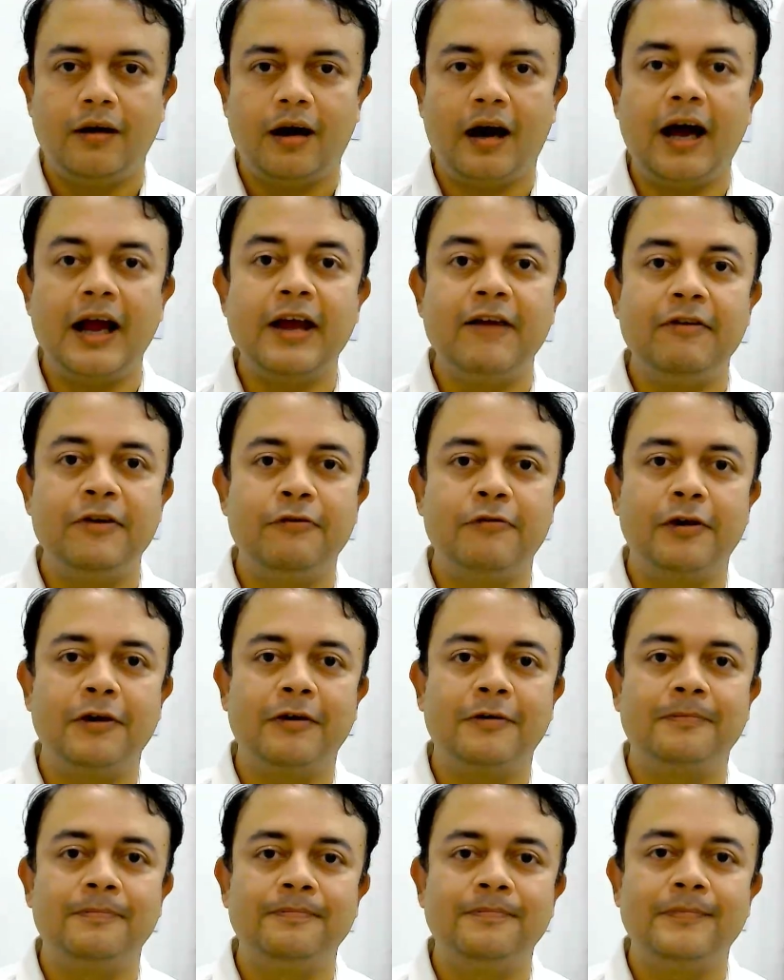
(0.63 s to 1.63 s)
Hi everyone,
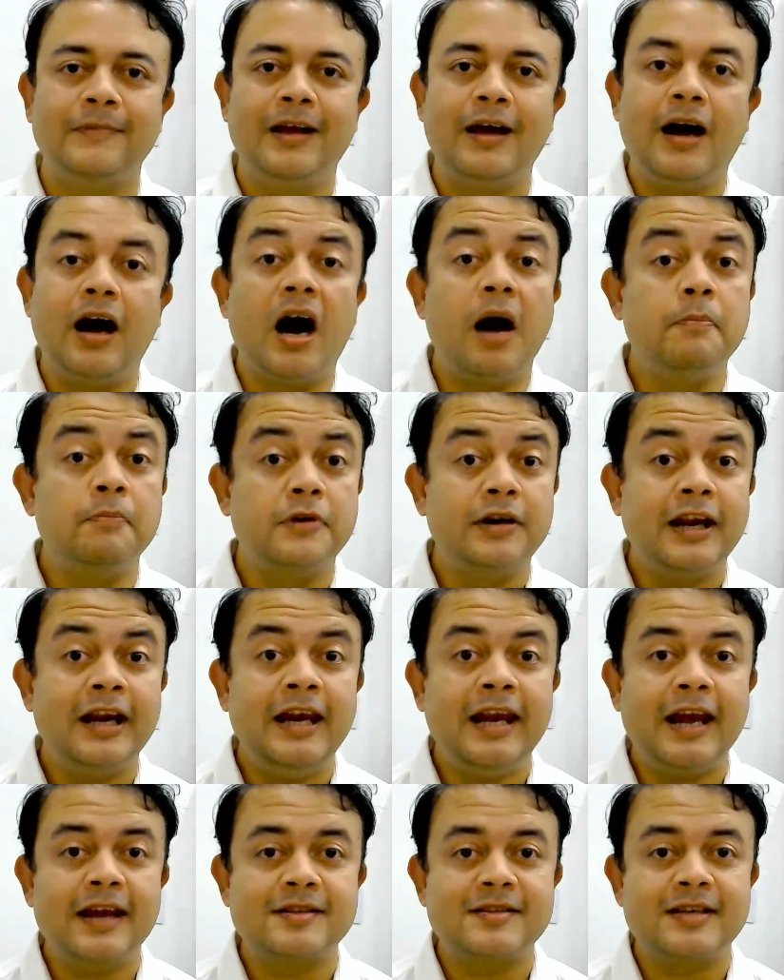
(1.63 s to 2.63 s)
I'm
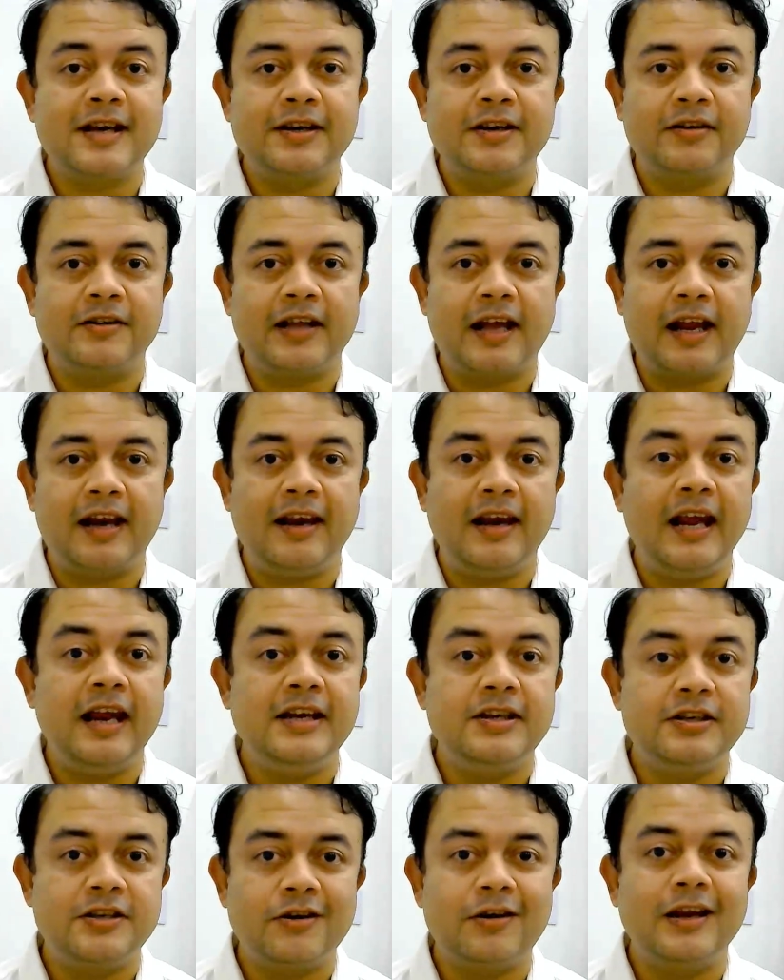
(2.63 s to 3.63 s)
really excited that
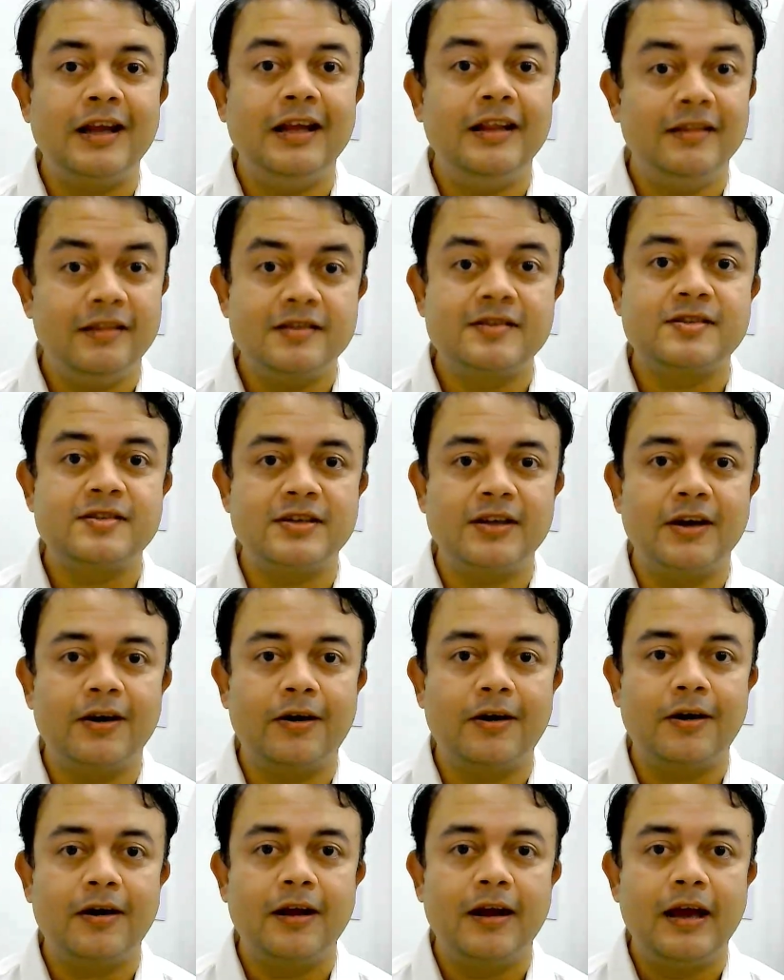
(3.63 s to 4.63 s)
later in this
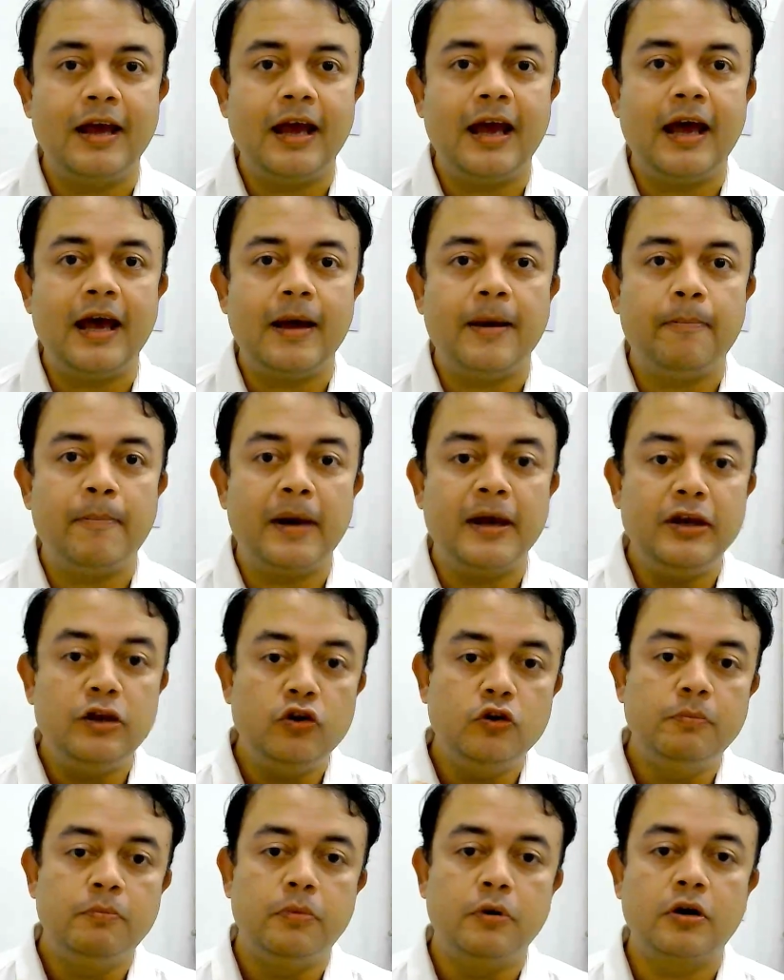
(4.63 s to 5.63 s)
year, my
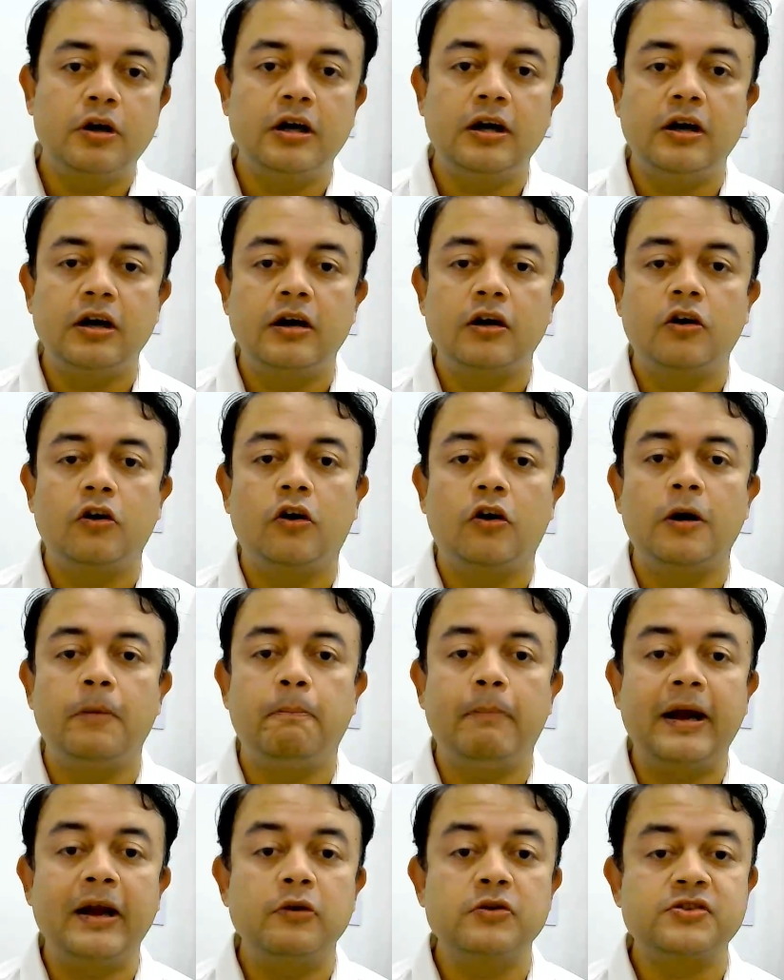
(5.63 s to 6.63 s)
new book
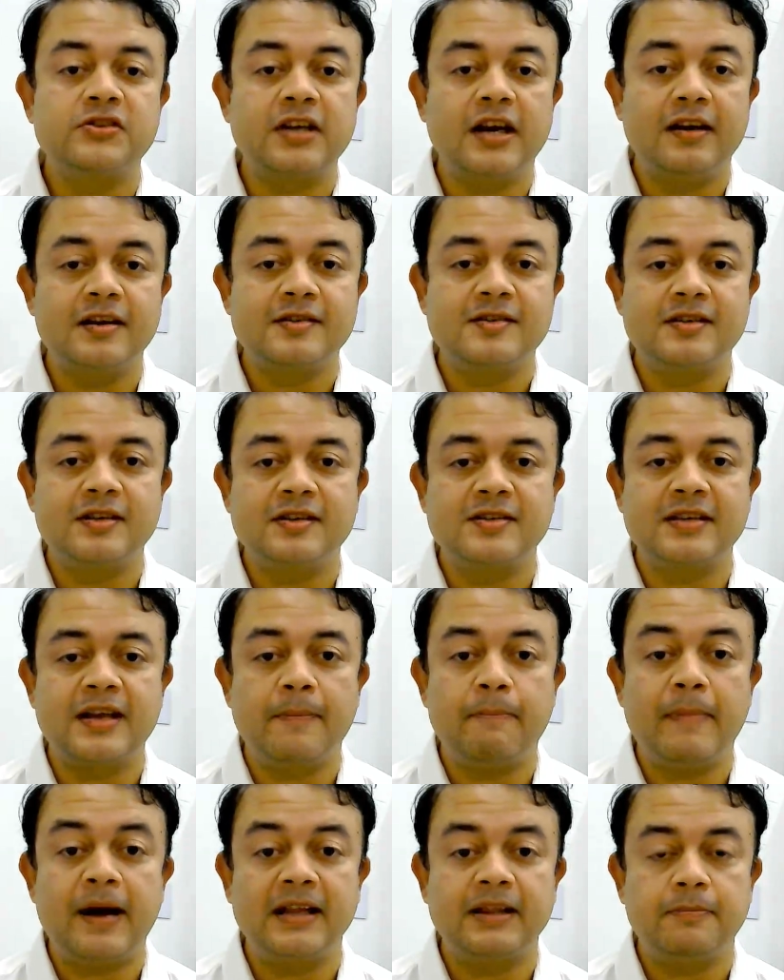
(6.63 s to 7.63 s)
called Biostatistics
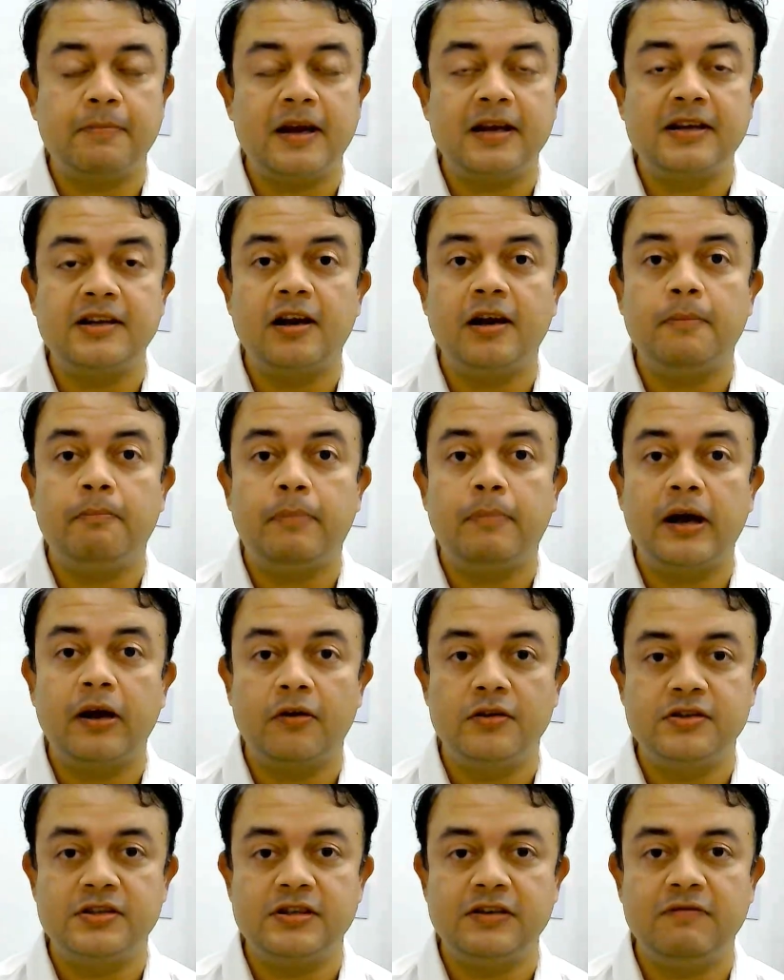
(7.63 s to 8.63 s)
and Mathematical
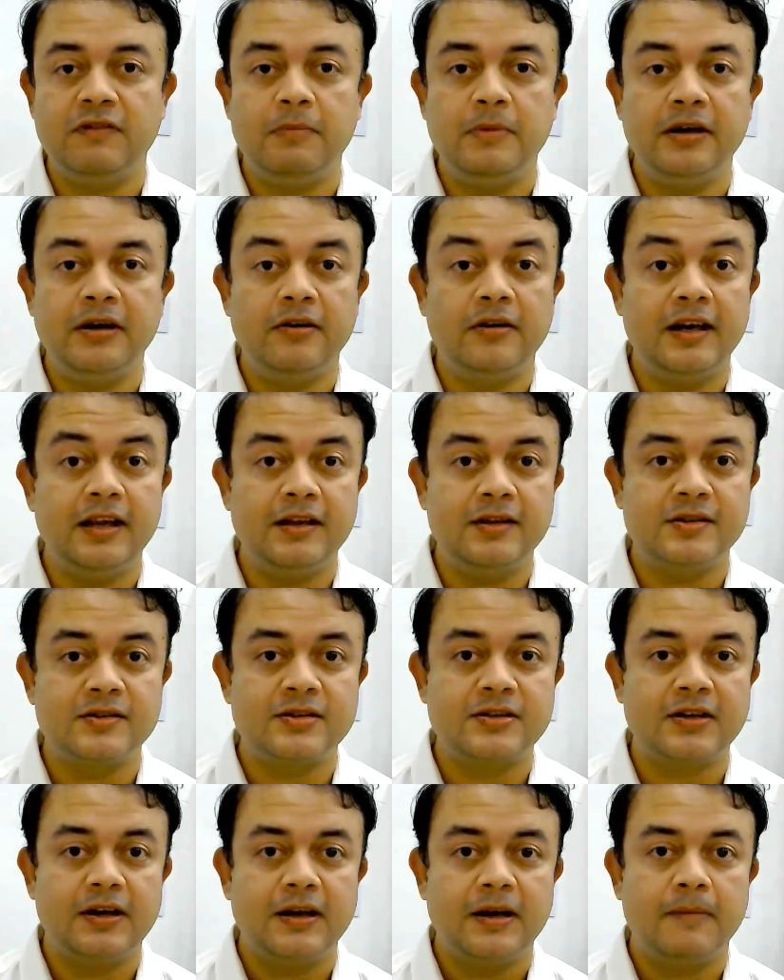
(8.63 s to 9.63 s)
Biology will be
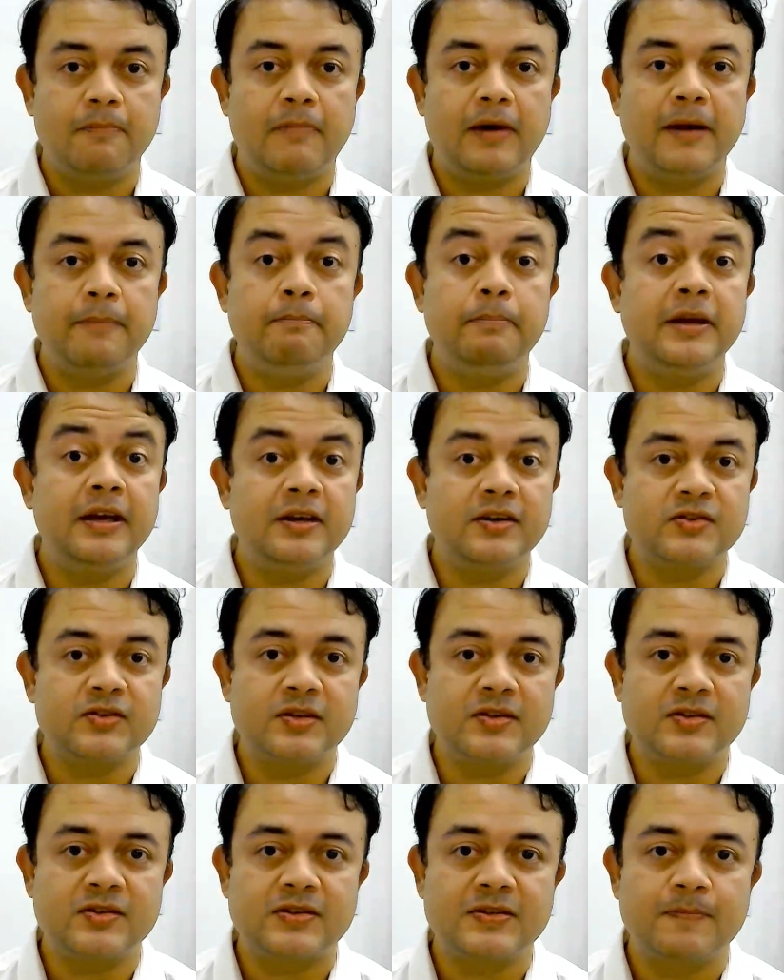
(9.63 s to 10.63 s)
released by
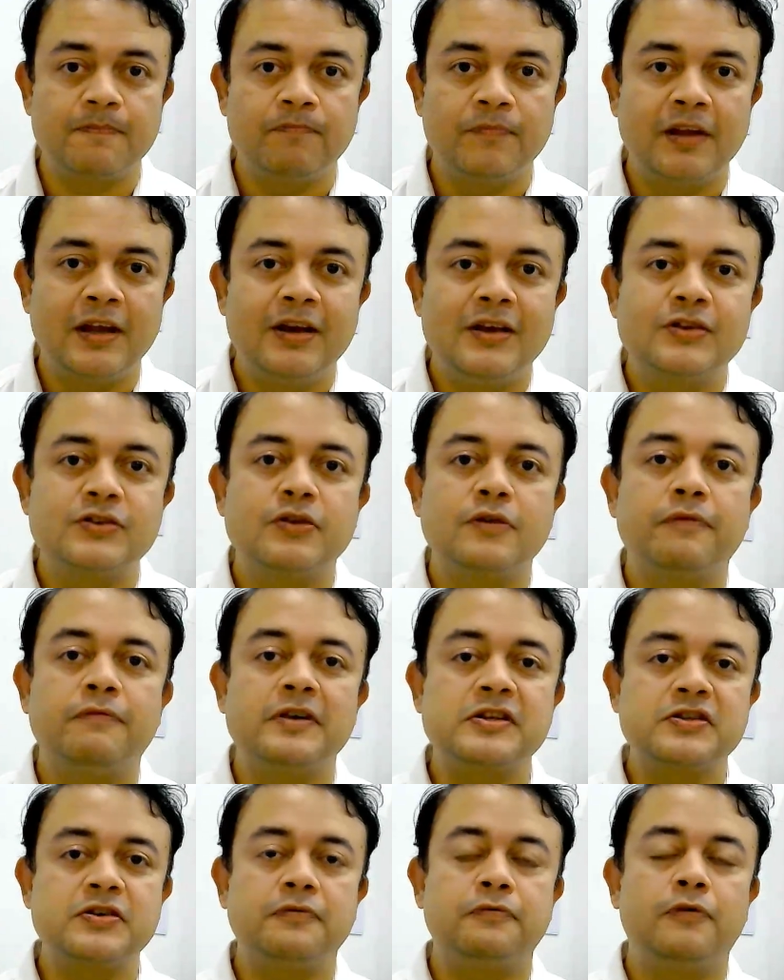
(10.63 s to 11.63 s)
Pearson. So
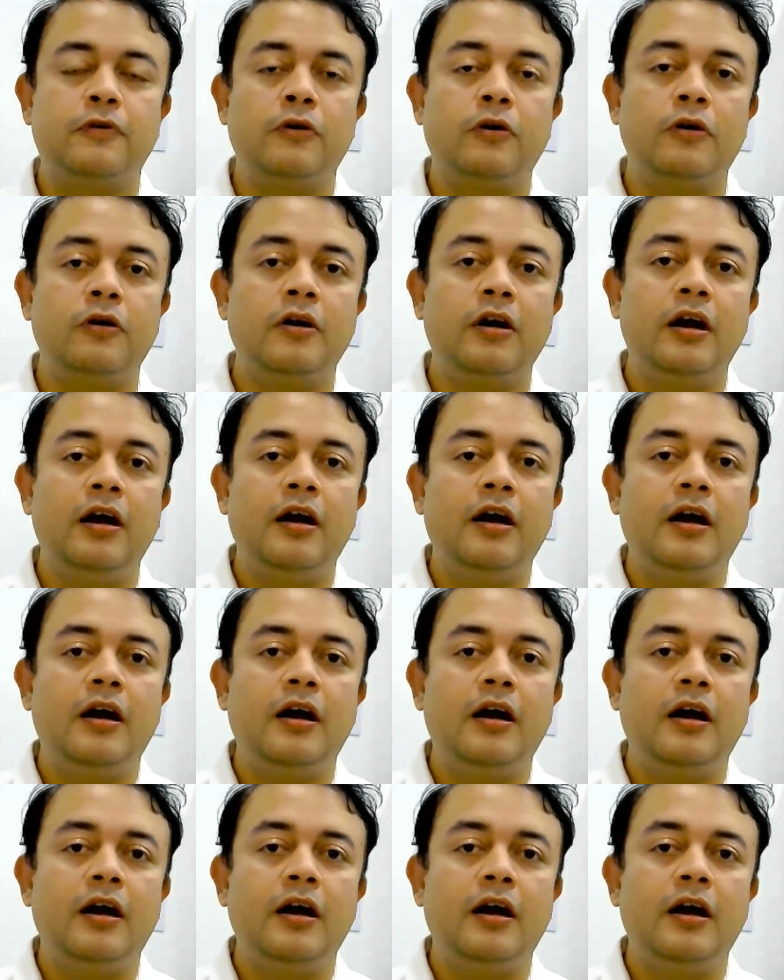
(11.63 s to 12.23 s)
first of all,